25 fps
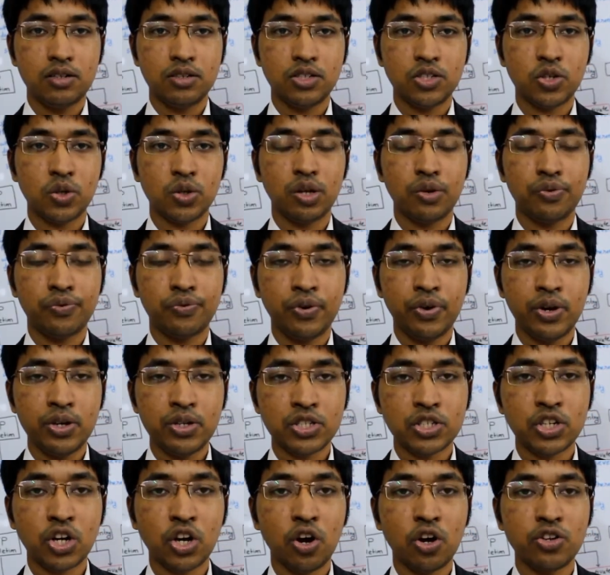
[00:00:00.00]
So the
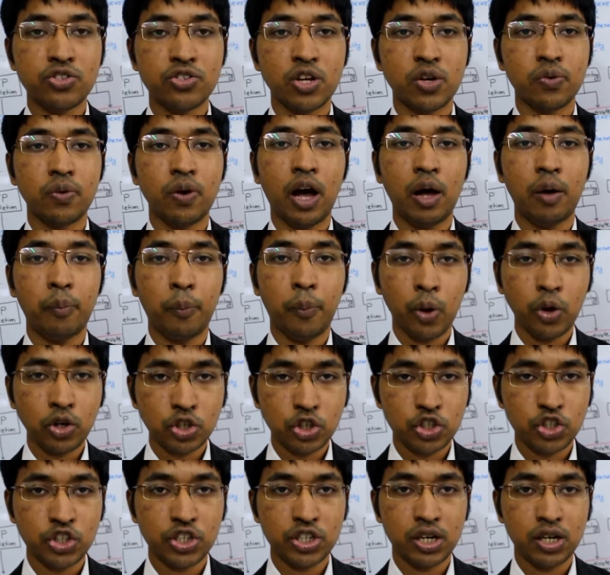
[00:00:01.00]
first cause of
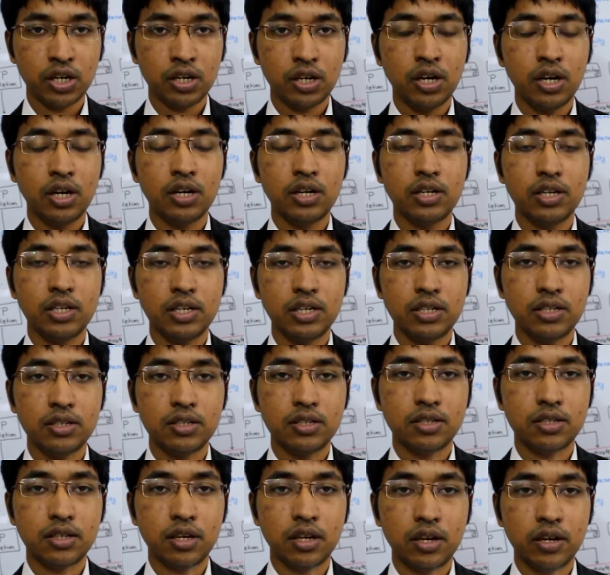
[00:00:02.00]
hypoxia
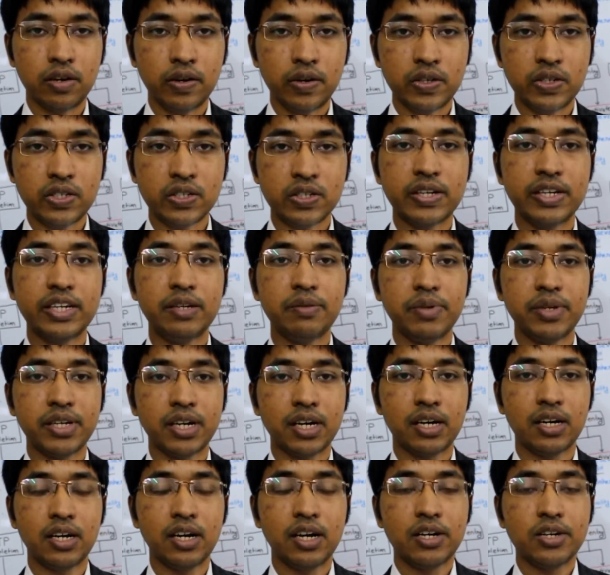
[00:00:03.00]
is
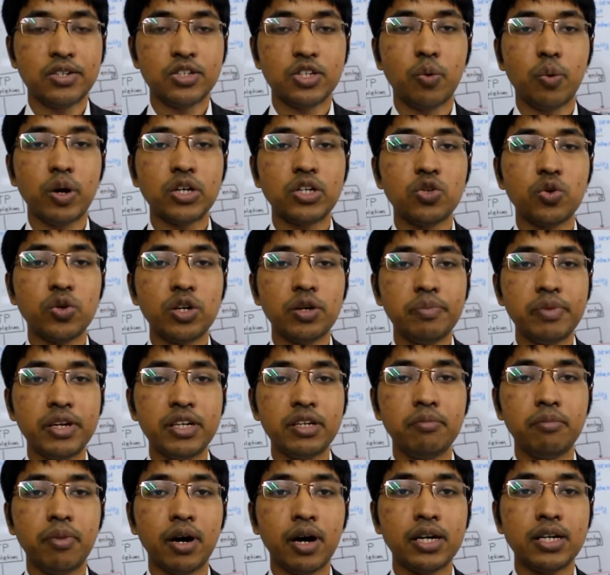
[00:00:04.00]
ischemia. So what do we
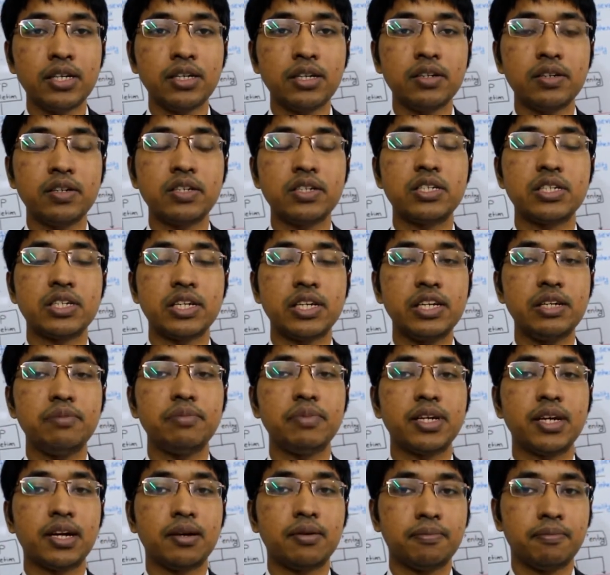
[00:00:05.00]
mean by
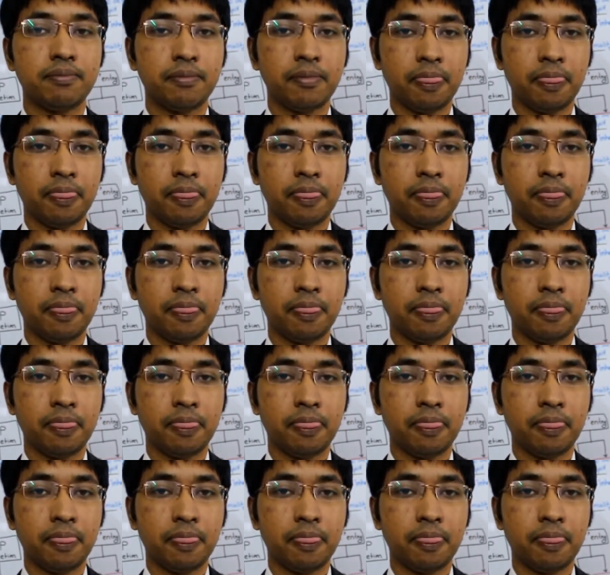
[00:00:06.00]
ischemia?